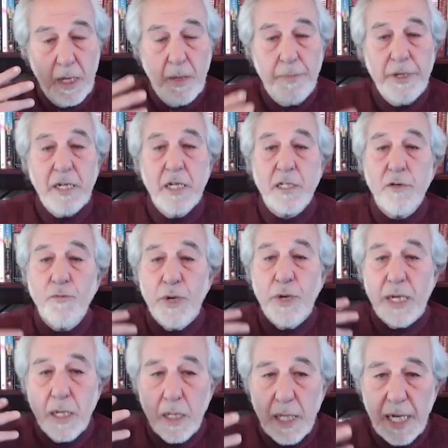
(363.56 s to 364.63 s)
because if we
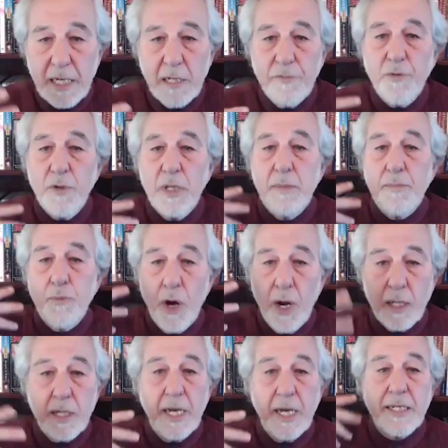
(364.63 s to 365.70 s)
collectively
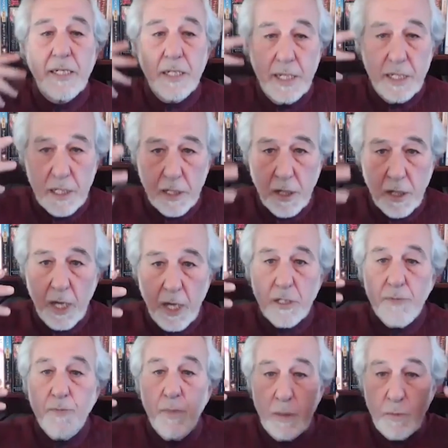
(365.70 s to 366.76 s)
broadcast these
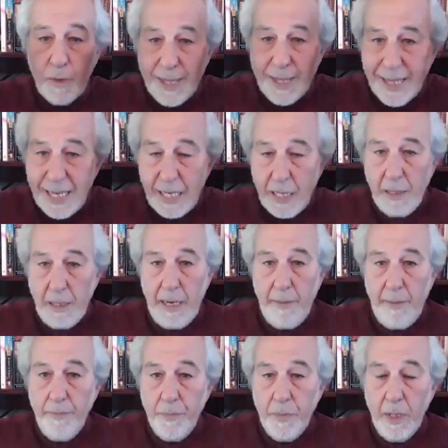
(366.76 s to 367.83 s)
thoughts when we think
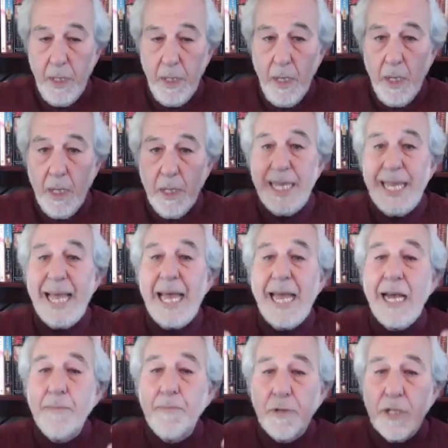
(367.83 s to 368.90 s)
them, the
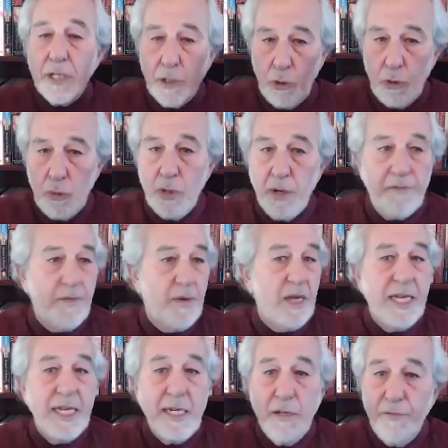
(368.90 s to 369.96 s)
amplitude of
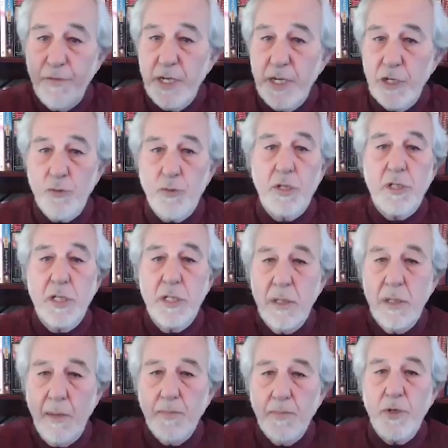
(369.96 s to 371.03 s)
individuals,
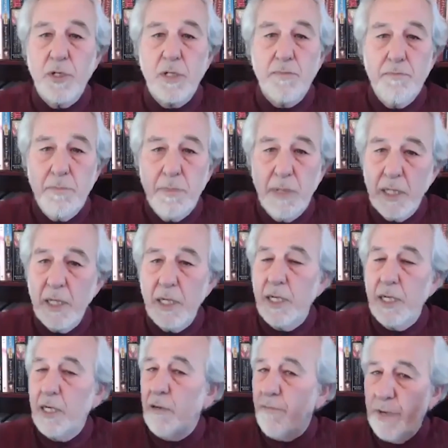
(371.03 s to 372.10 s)
numbers, million
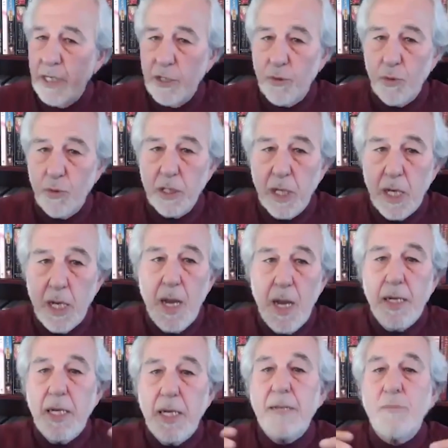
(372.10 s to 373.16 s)
individuals,
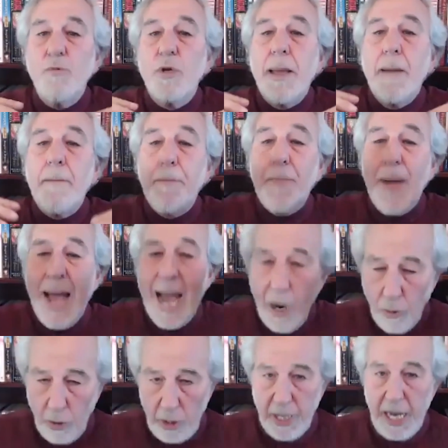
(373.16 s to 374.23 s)
will
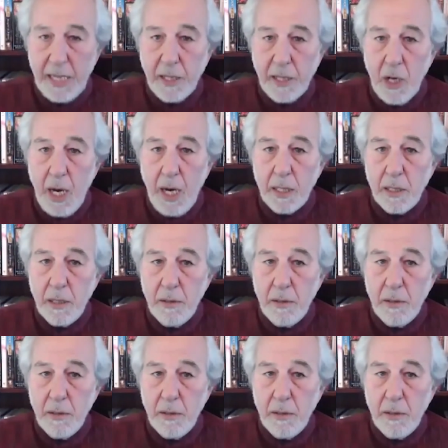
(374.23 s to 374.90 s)
empower that thought